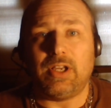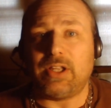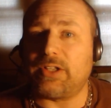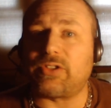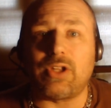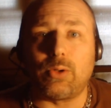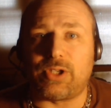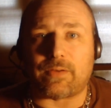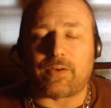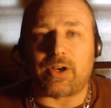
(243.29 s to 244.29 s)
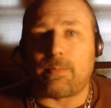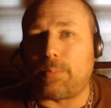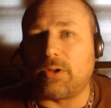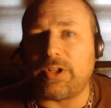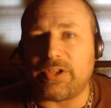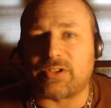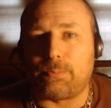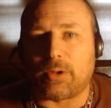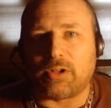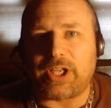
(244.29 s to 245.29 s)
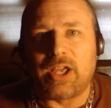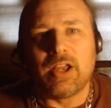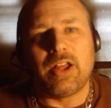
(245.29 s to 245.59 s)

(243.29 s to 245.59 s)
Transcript: It's no different. A bully is a bully.